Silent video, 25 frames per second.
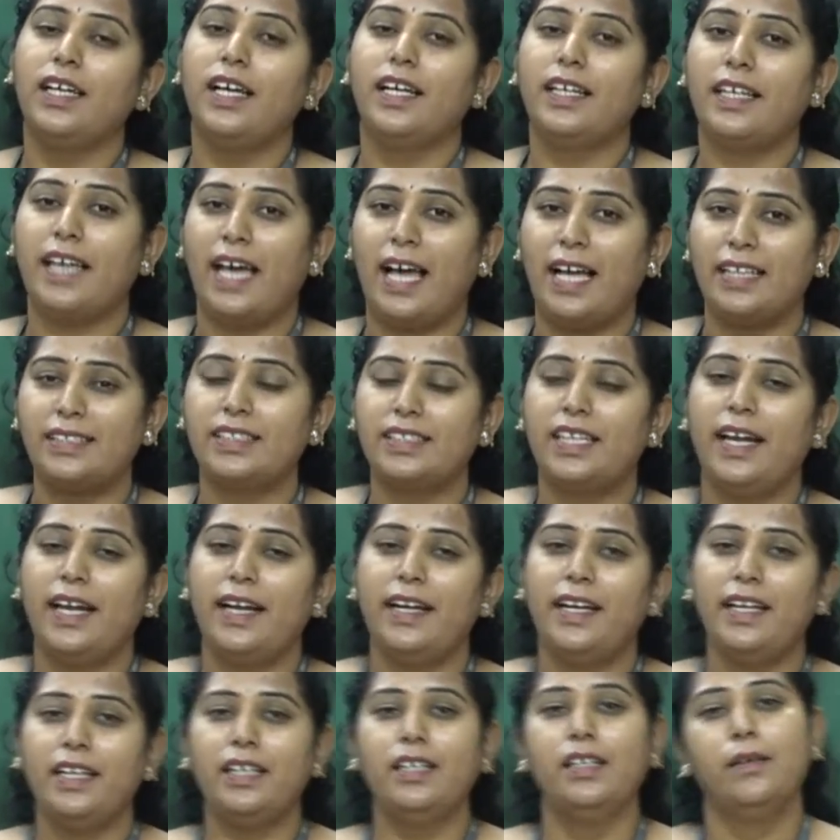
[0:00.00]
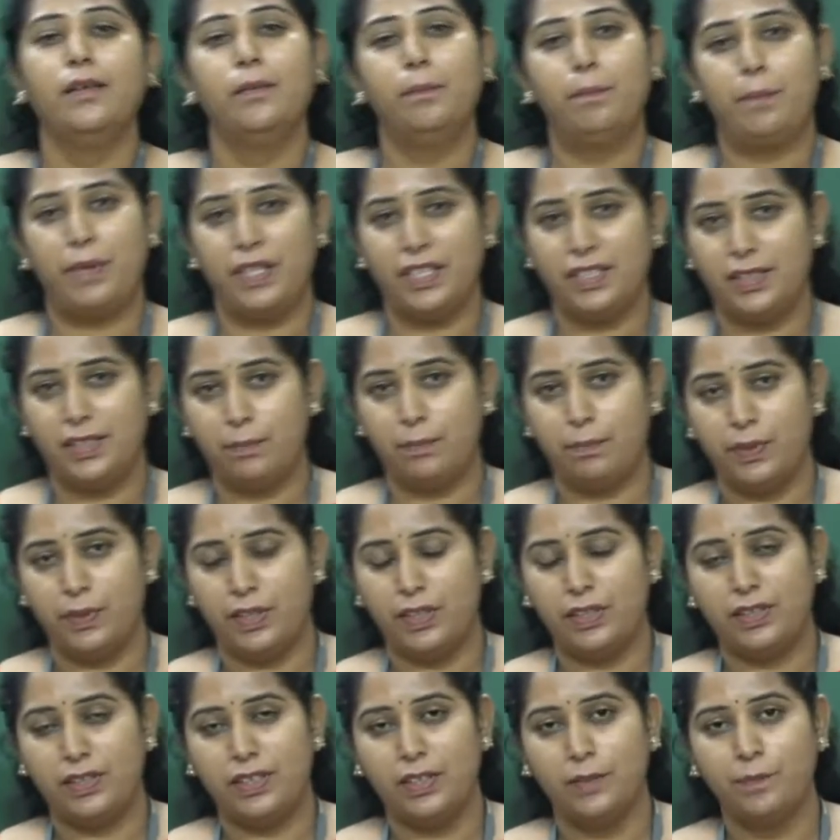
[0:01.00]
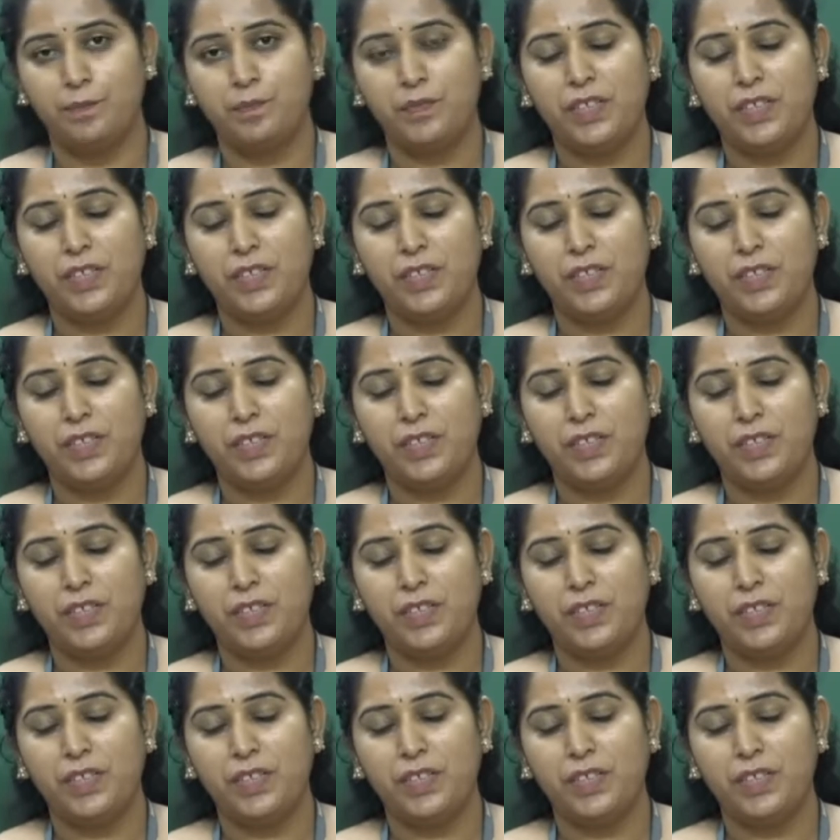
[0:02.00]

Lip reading: cascading principles.